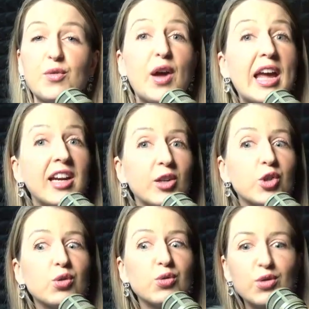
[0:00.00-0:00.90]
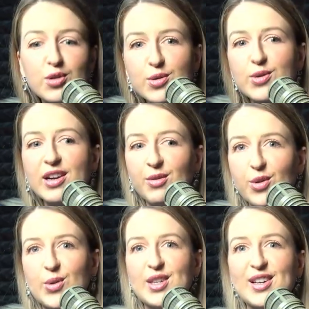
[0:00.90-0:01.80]
So for any true
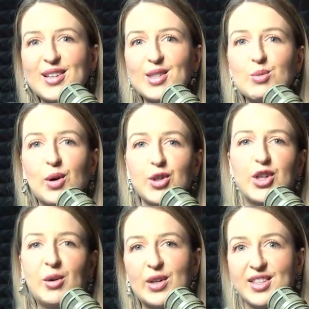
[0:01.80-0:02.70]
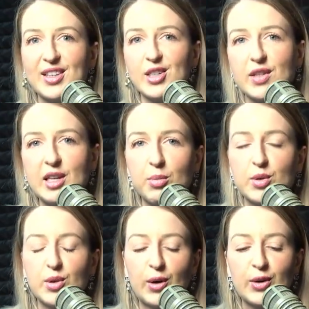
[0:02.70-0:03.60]
enthusiasts watching or listening to this
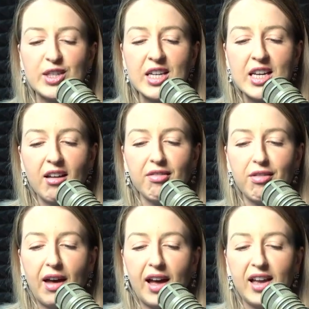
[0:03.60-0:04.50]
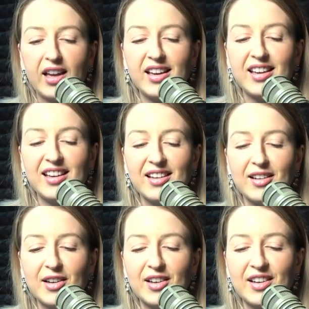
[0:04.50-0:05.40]
episode, they,
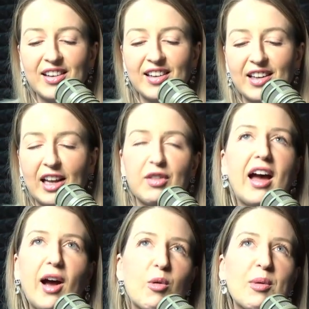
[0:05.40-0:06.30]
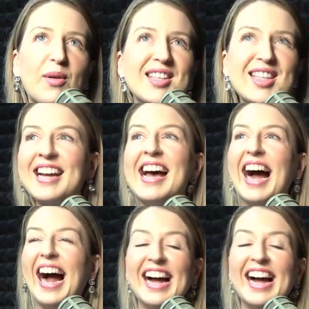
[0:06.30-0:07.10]
like, their heart will be racing.